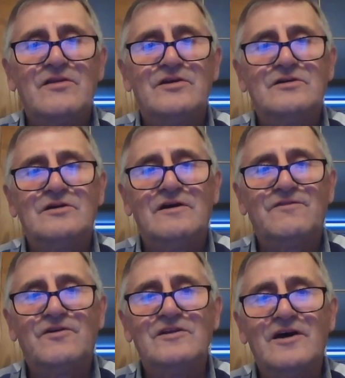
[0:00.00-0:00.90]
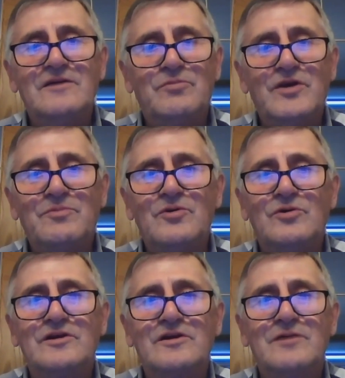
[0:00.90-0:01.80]
There are frontline people
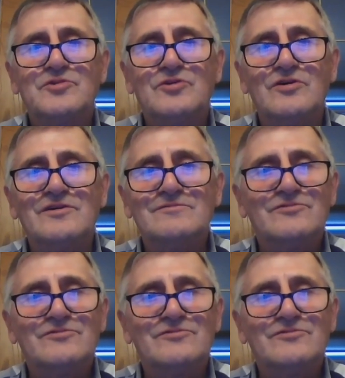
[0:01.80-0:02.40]
when it comes to